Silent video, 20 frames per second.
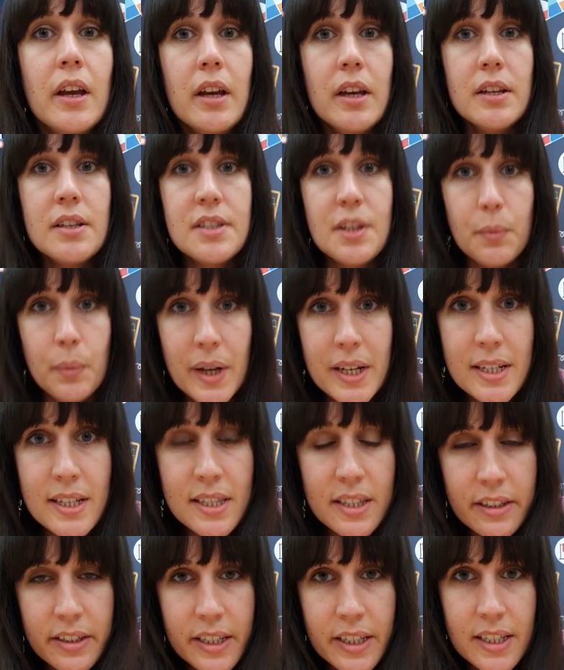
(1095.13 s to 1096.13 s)
So when
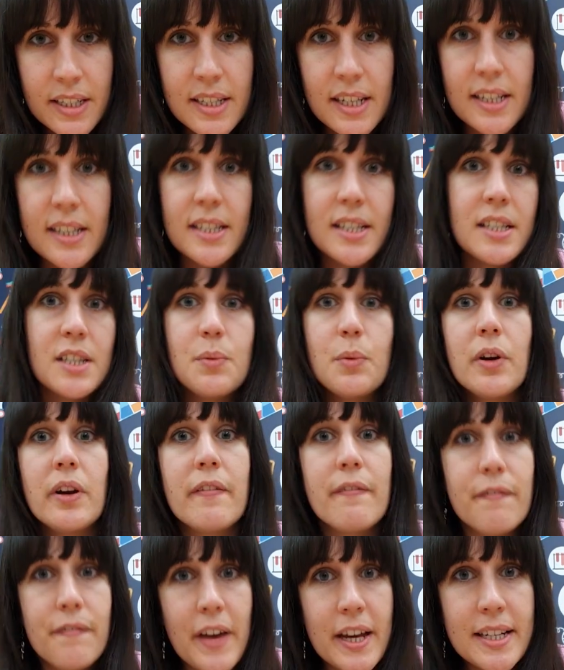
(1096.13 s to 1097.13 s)
scientists were
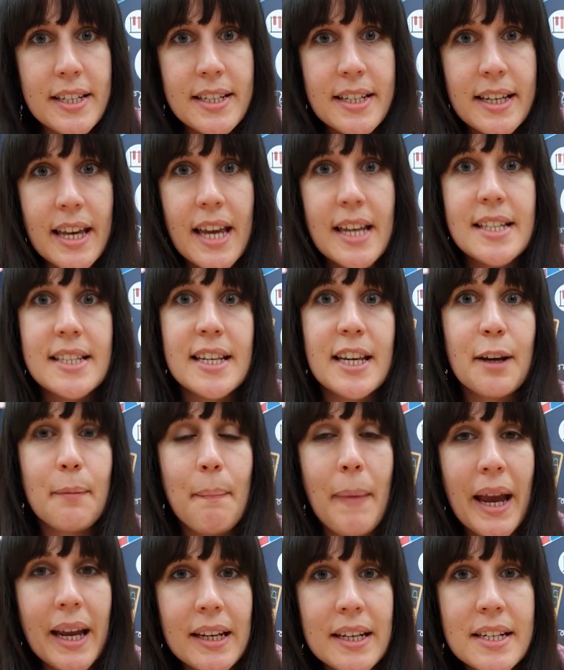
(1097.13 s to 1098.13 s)
investigating
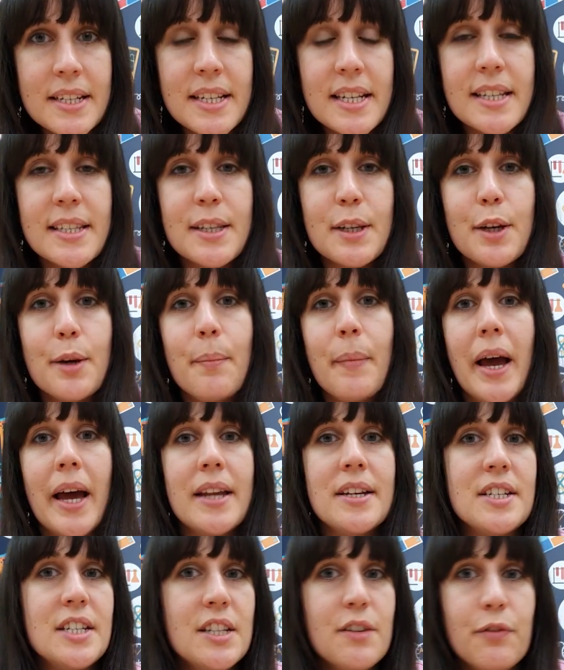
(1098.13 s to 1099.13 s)
magnetism
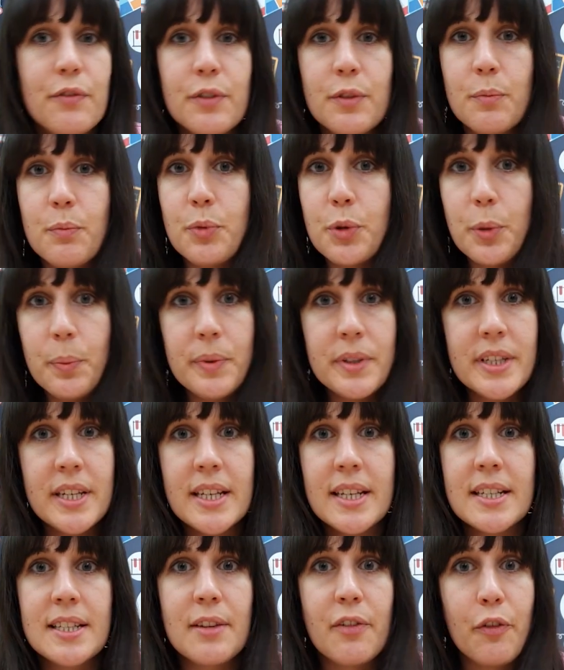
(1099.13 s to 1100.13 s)
and different
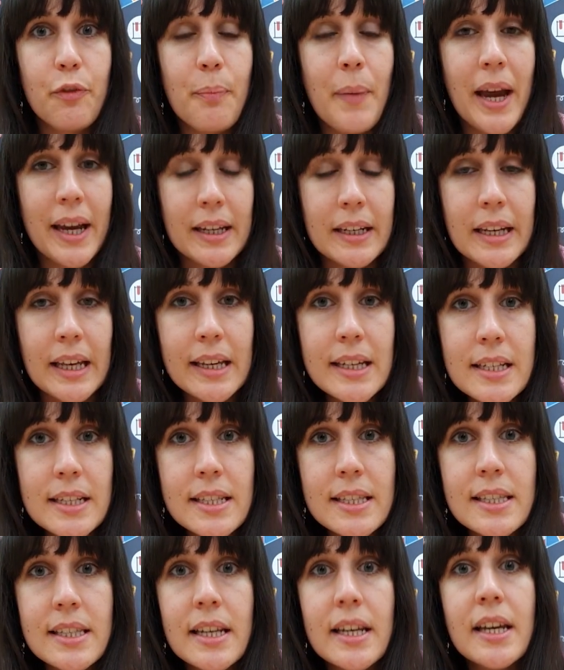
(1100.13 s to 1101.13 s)
properties of
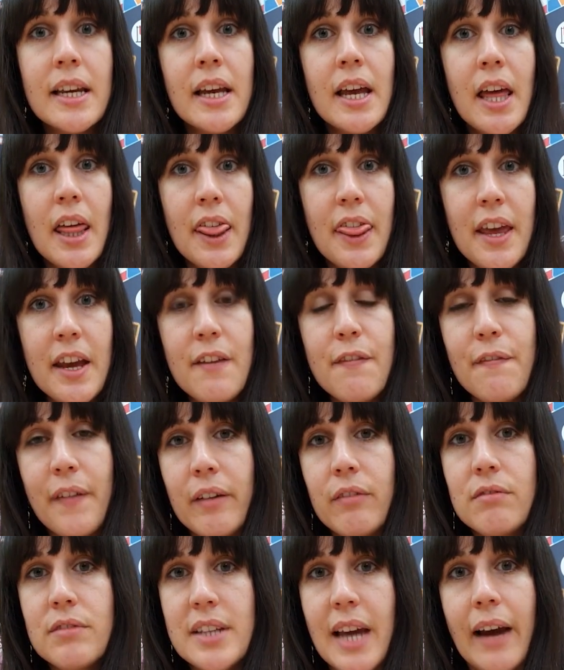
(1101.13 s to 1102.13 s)
magnets, they
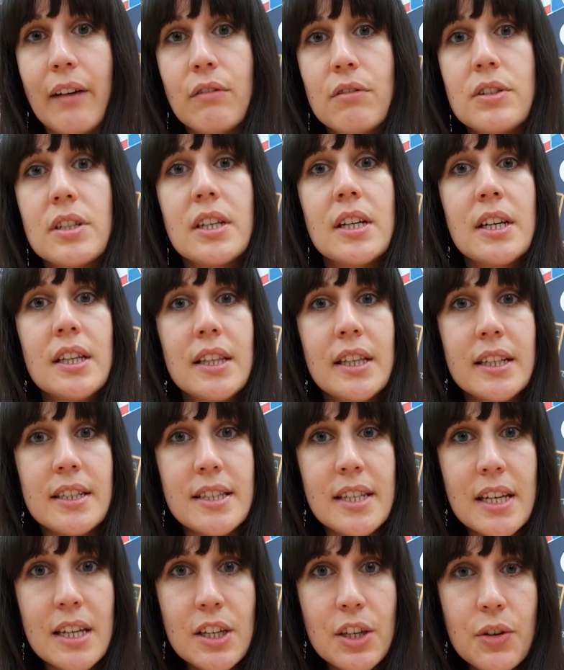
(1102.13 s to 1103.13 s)
found out that
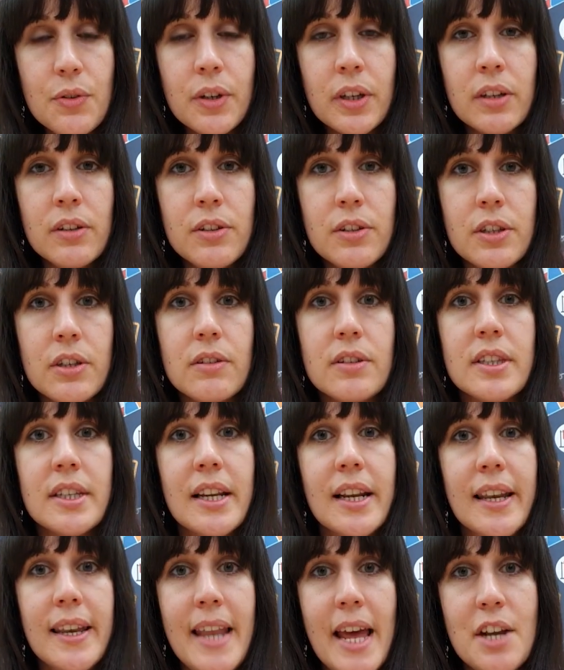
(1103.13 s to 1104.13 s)
you can use an
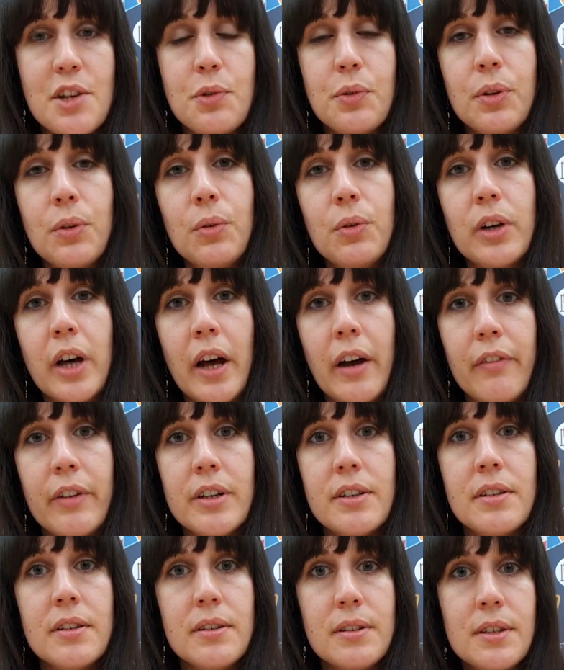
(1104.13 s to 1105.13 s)
electrical
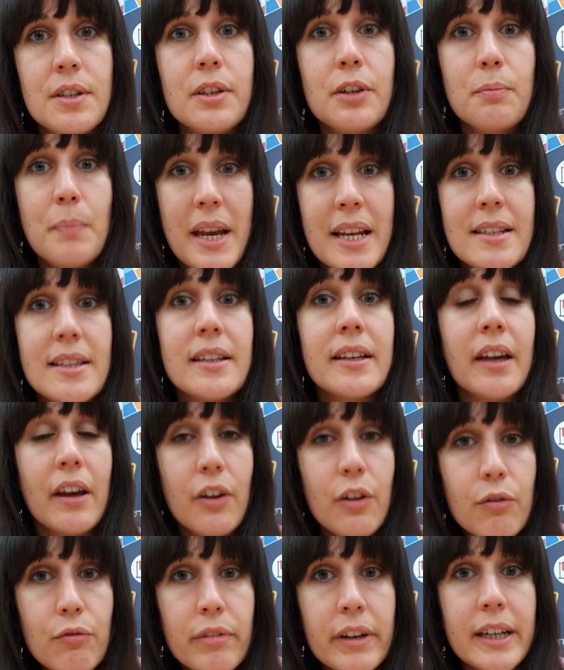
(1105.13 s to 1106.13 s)
current to make
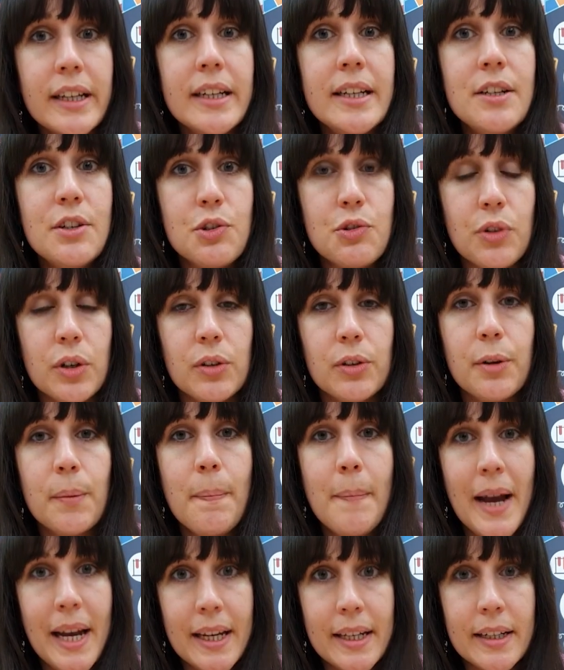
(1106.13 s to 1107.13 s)
a really strong
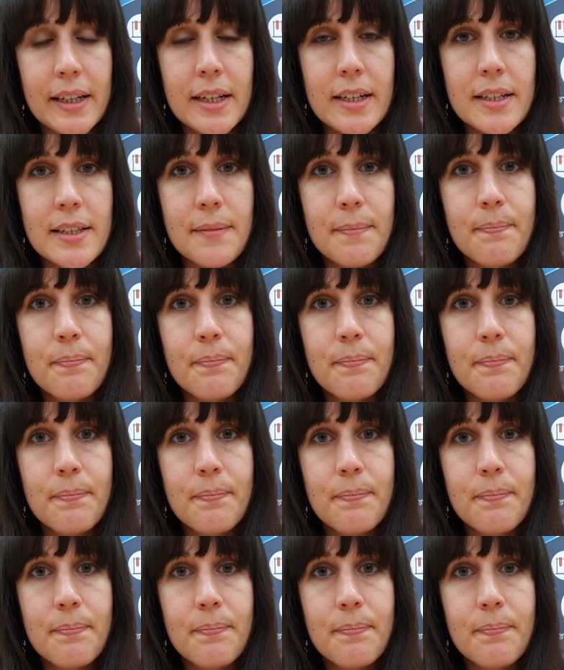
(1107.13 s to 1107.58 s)
magnet.